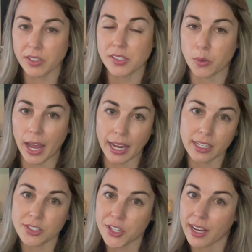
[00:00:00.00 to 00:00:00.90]
so I
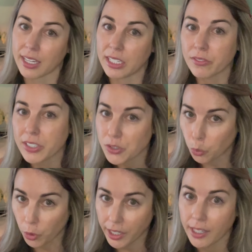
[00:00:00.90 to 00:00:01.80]
can check
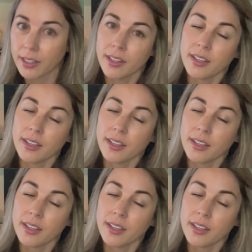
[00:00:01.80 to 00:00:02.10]
inventory.